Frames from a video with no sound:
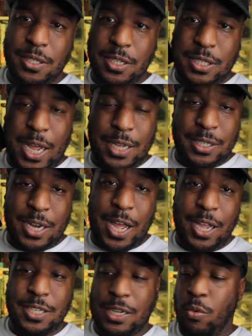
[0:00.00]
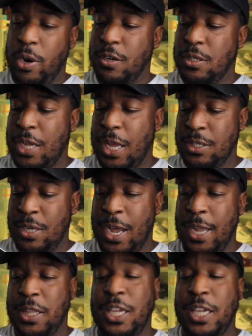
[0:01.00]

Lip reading: in a size 9 because I wear a size 9.